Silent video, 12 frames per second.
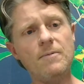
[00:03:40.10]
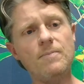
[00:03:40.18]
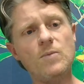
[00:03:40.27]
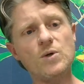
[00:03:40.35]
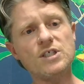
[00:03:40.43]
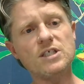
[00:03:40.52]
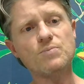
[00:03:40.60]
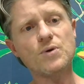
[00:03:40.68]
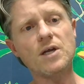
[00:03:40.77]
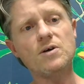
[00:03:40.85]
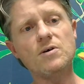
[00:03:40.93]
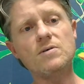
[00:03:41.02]
which is
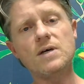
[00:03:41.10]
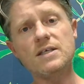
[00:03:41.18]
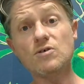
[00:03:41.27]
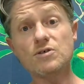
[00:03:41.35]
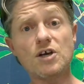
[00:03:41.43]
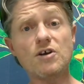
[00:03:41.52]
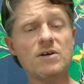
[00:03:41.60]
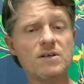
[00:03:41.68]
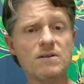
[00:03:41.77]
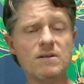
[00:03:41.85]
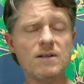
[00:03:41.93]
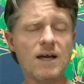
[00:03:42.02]
pretty cool. It's also got
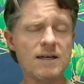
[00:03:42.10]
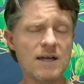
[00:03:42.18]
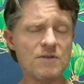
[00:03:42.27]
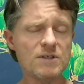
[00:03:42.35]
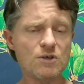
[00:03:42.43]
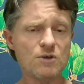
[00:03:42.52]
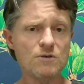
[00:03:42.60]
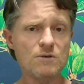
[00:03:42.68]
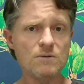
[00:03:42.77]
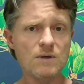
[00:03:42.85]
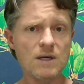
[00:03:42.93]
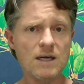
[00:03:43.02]
another
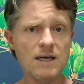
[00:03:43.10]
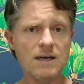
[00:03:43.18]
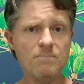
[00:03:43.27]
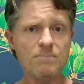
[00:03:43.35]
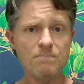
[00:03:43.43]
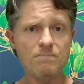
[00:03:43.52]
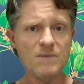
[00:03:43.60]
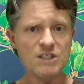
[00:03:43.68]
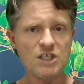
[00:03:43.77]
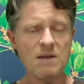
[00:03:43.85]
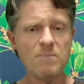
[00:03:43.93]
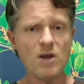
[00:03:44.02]
2
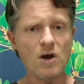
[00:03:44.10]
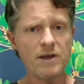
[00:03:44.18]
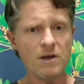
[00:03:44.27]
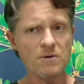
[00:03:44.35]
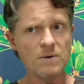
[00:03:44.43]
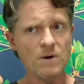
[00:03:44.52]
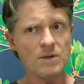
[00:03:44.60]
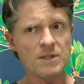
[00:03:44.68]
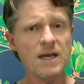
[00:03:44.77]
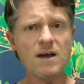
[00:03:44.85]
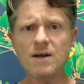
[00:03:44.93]
GPIO on there.